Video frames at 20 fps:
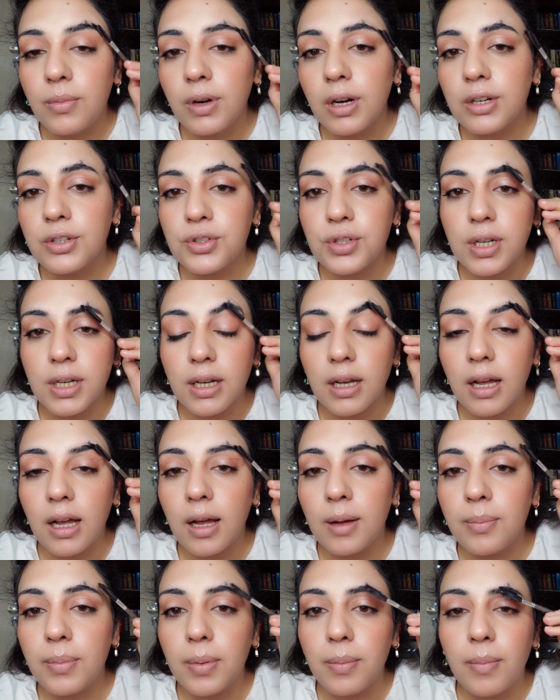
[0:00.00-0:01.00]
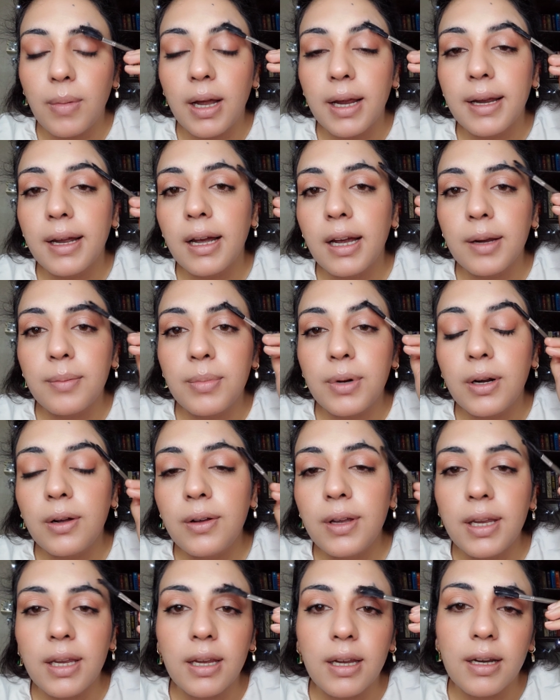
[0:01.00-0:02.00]
brushing up my eyebrow
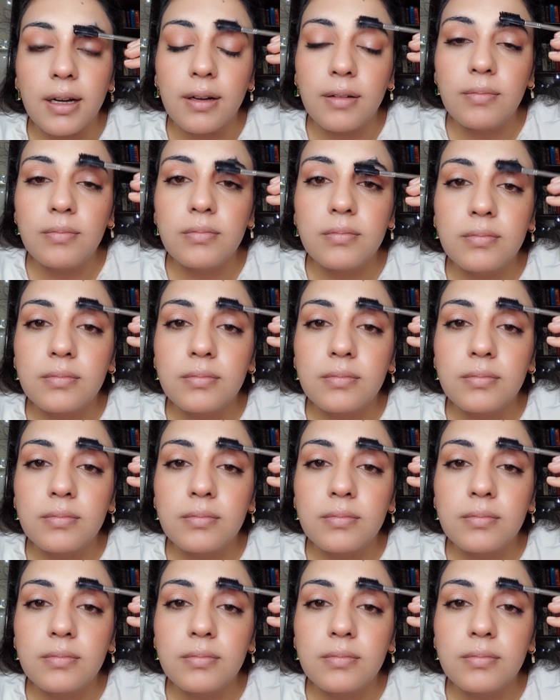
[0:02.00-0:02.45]
hair.